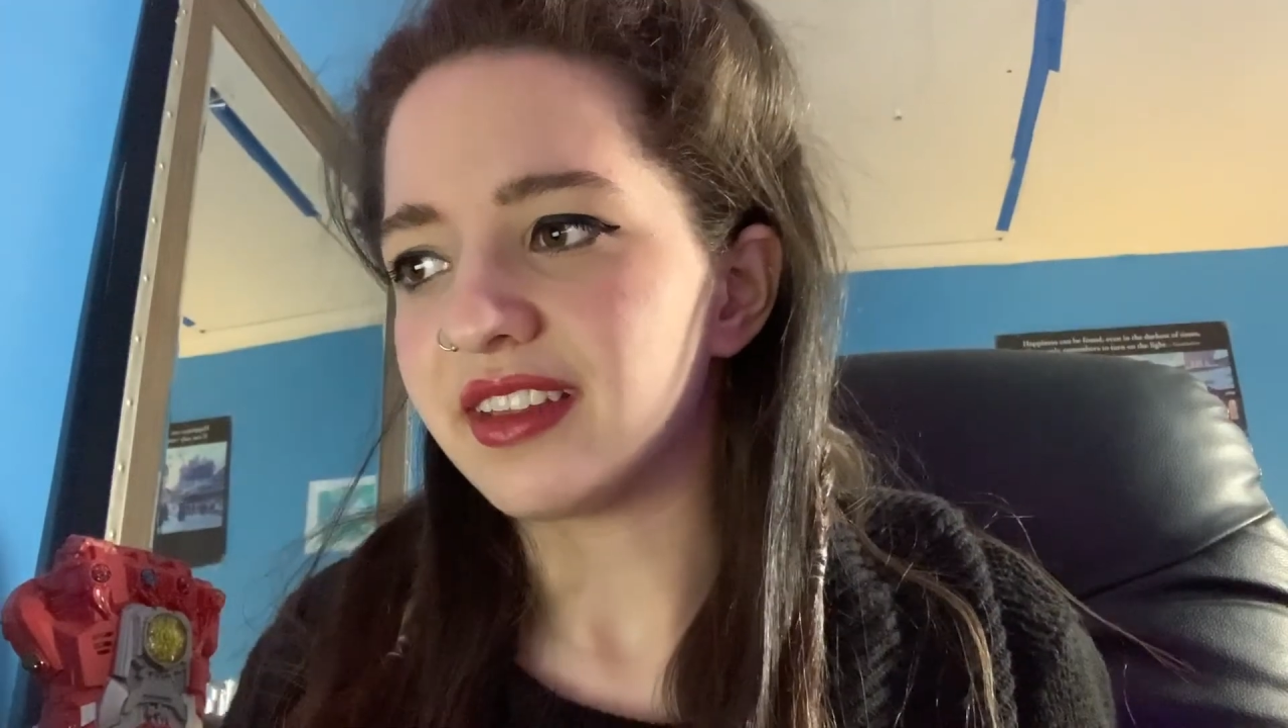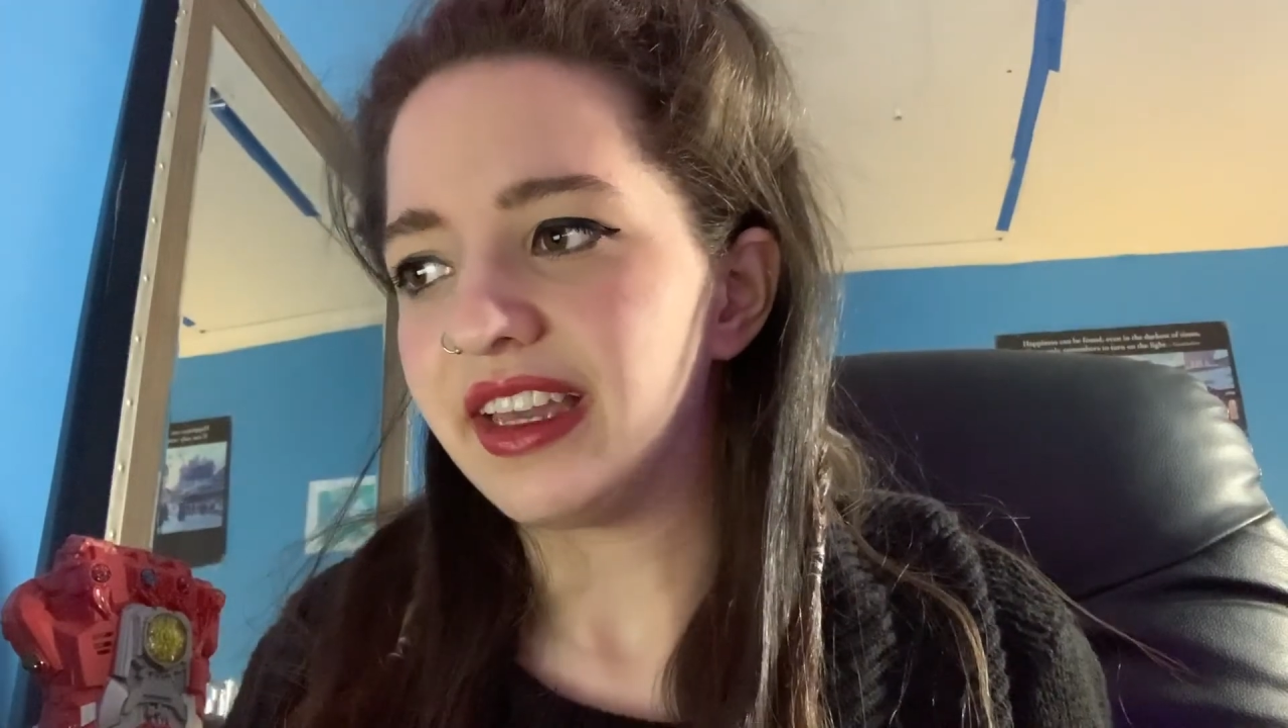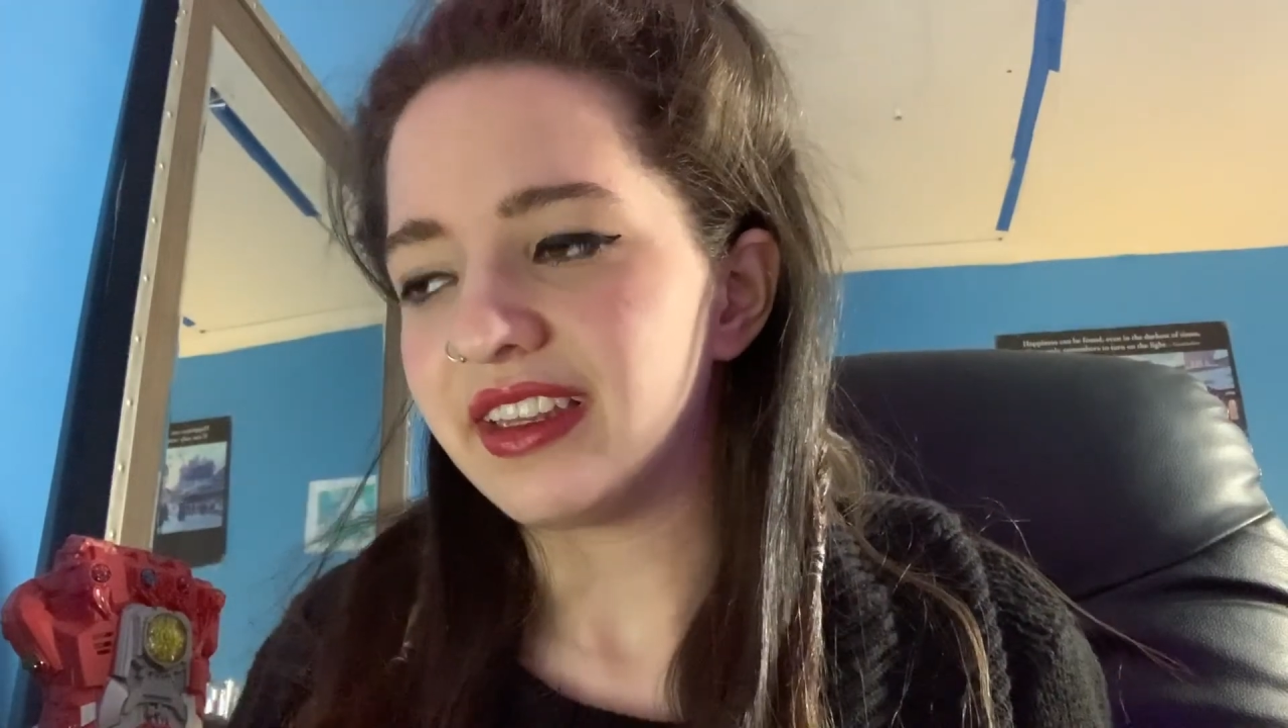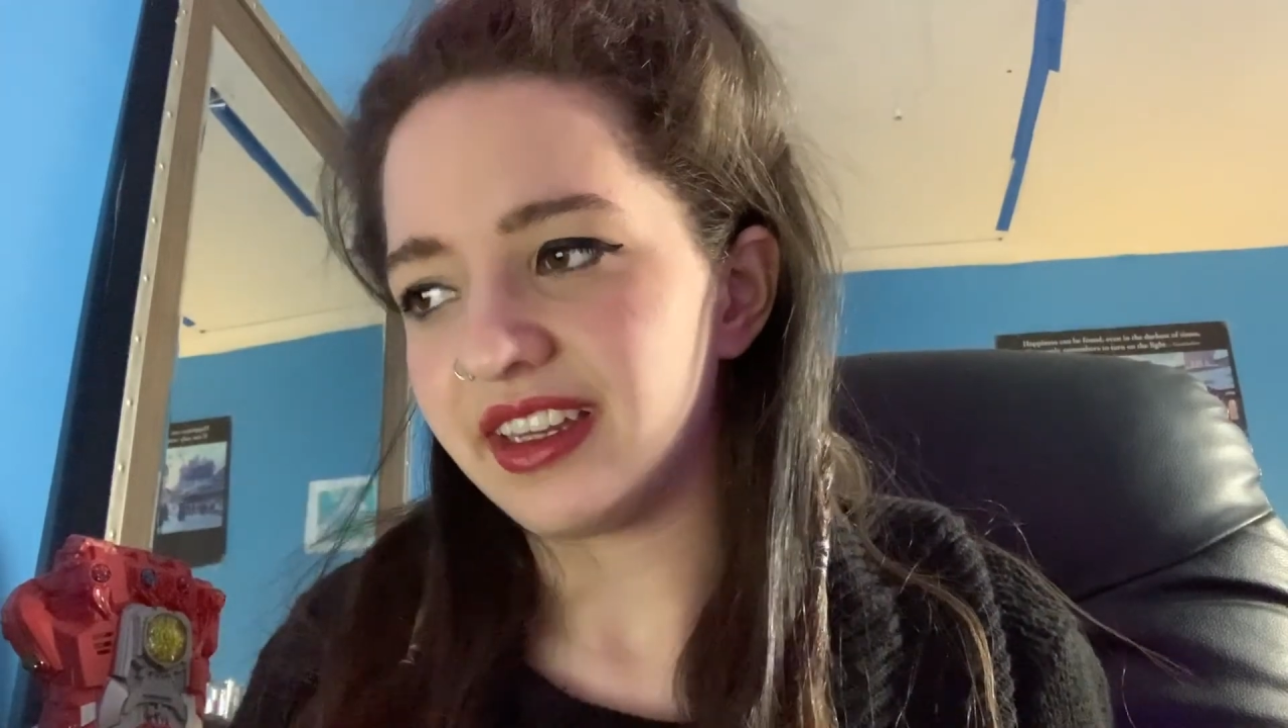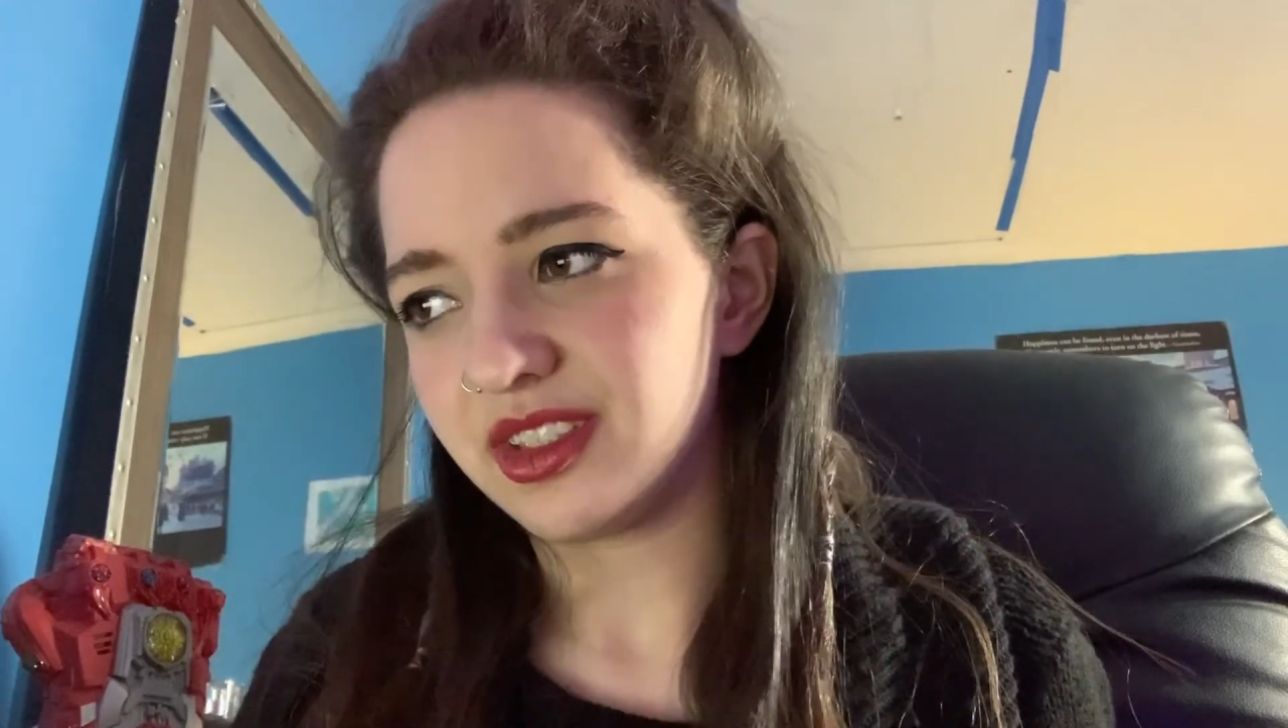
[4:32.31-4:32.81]

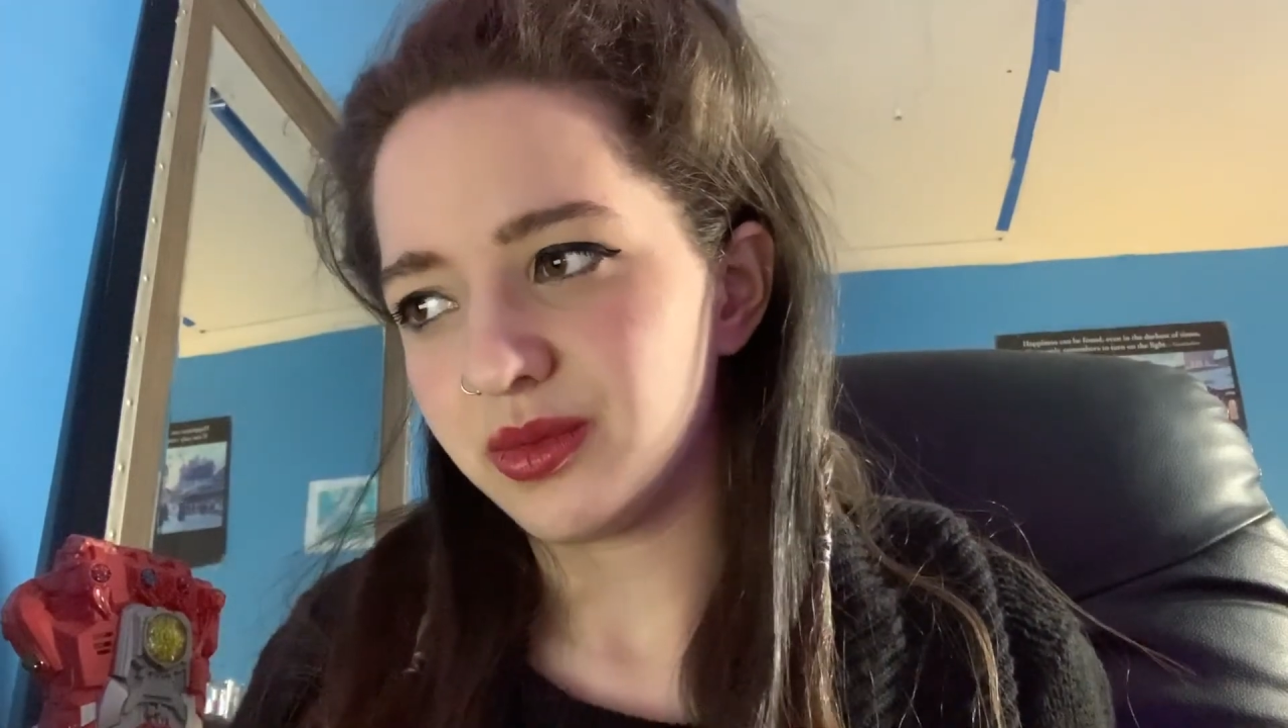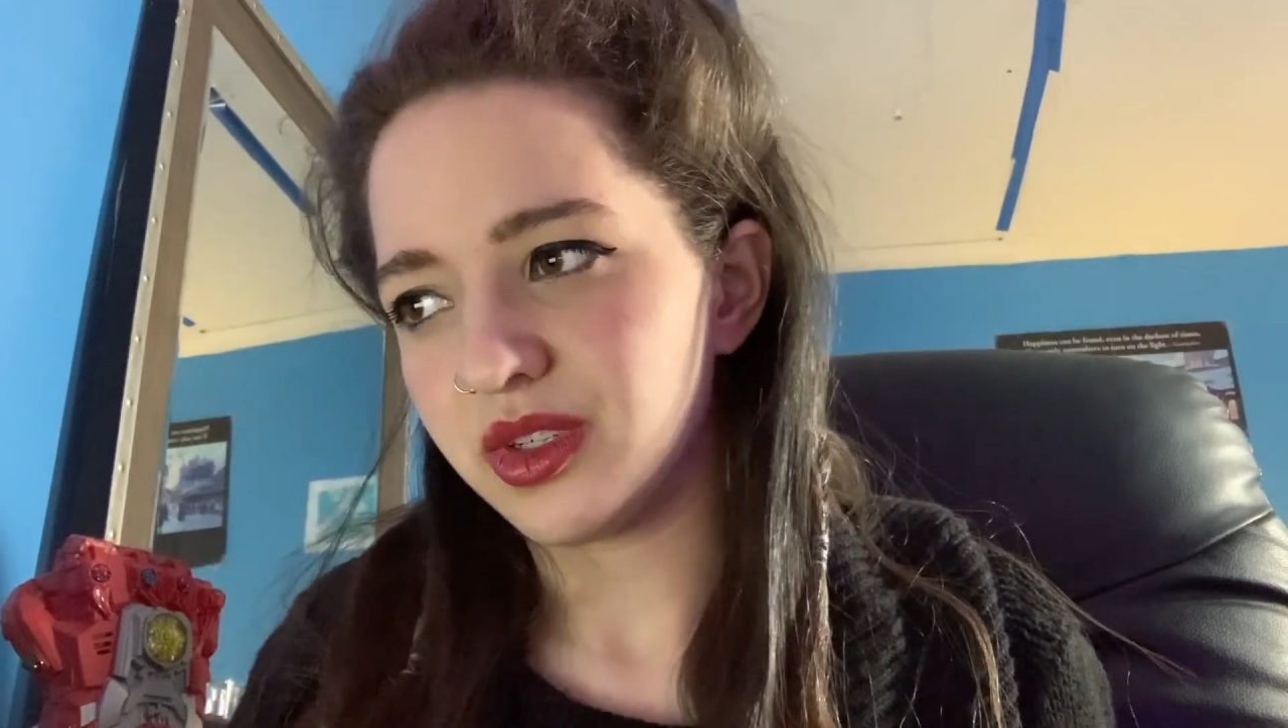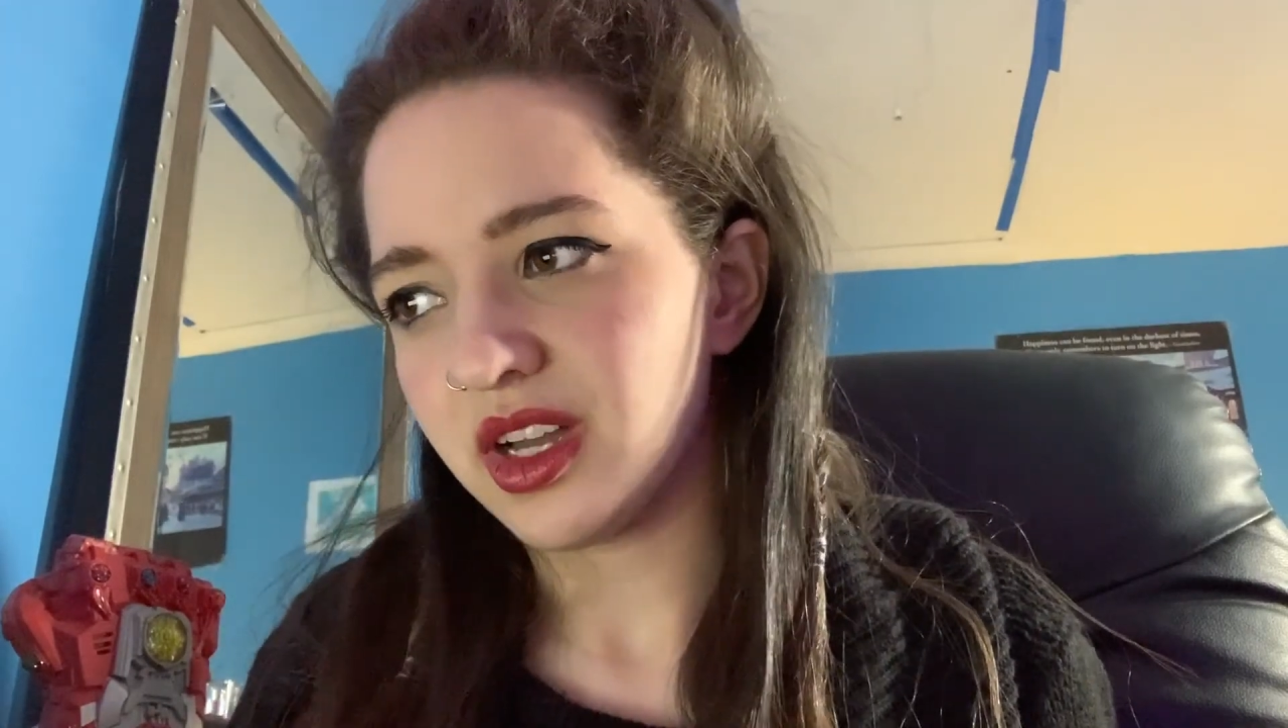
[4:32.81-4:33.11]
late nights were